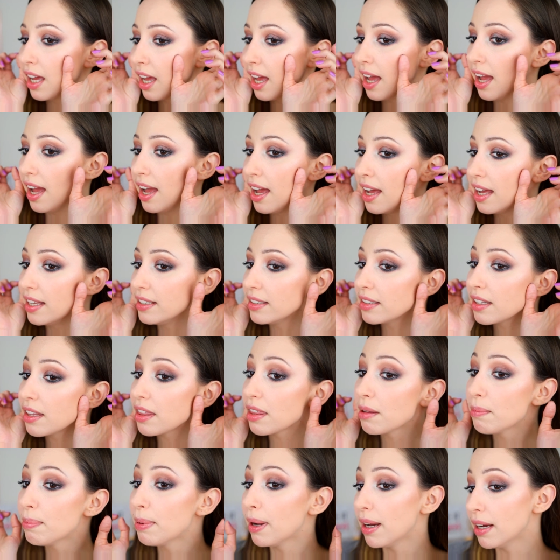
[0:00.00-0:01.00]
and
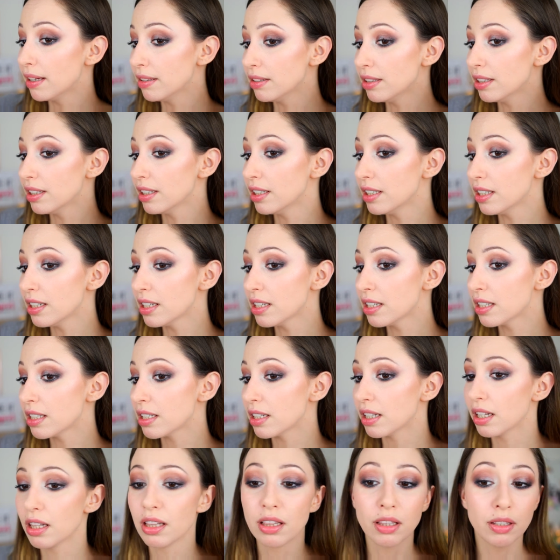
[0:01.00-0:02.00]
the
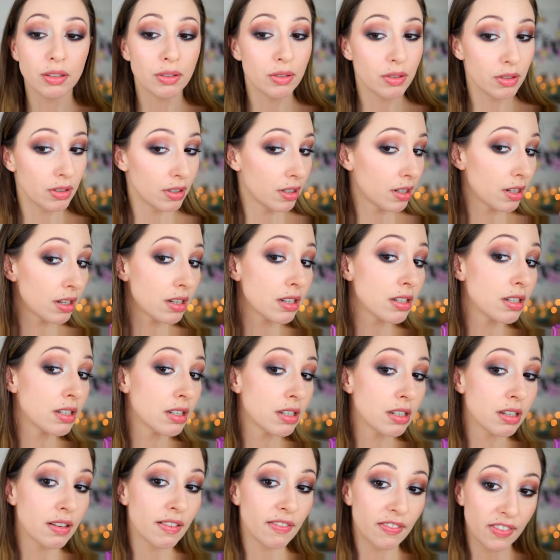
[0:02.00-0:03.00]
powders look
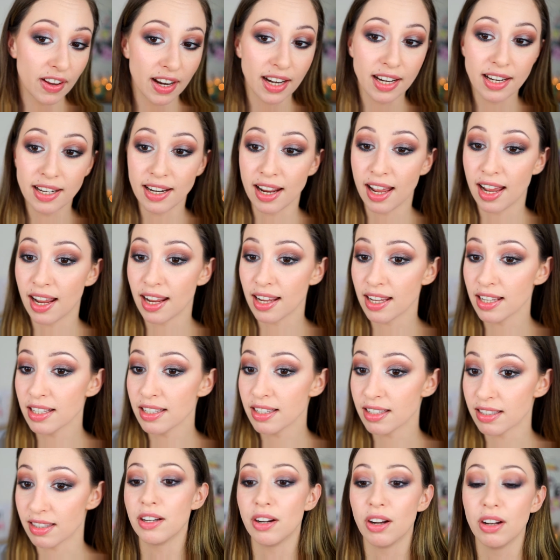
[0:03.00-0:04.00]
very
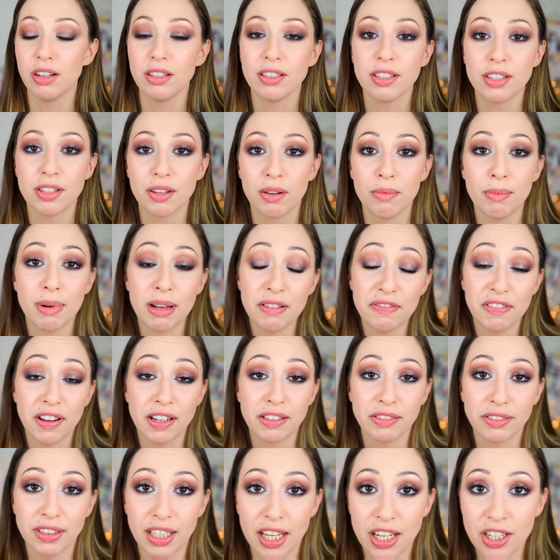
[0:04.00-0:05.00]
nice. Also, my
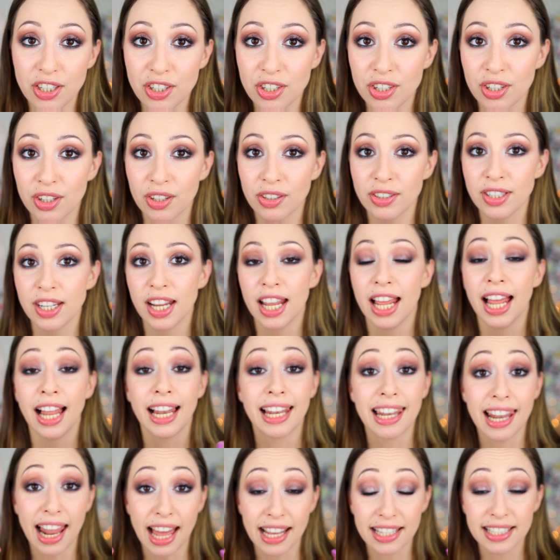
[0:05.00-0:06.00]
foundation
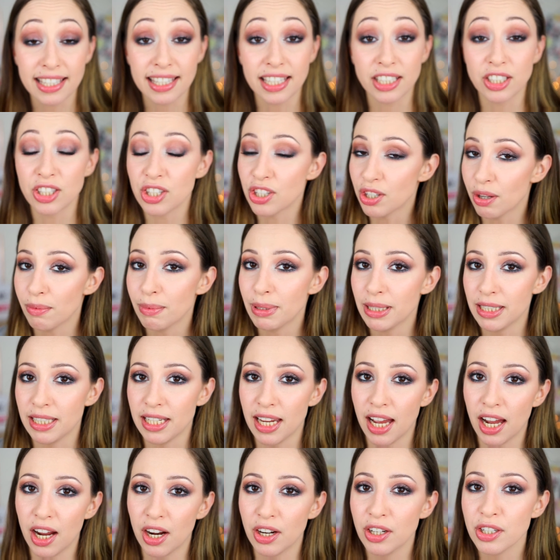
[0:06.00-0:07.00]
lasted so
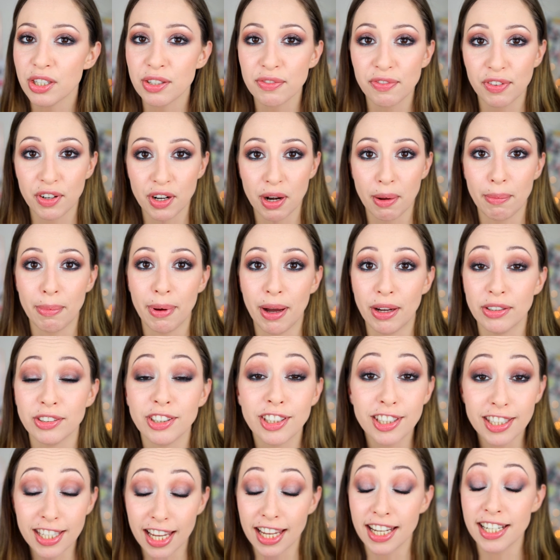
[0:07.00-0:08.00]
many hours, for
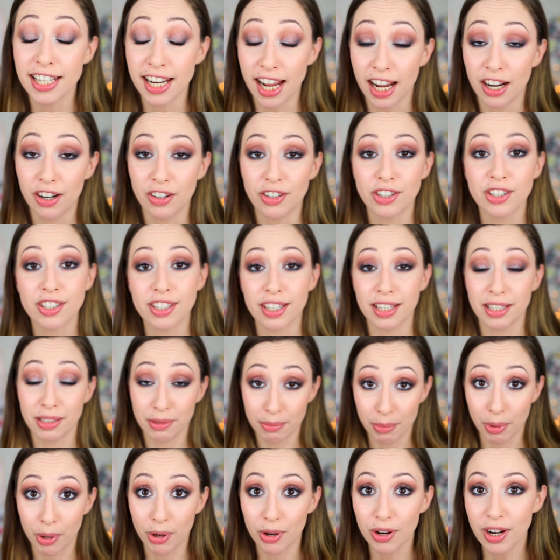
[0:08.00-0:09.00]
about 10 hours
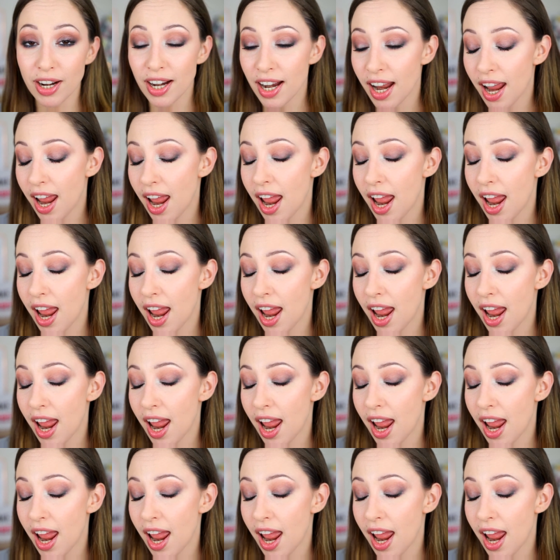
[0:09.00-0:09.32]
and more,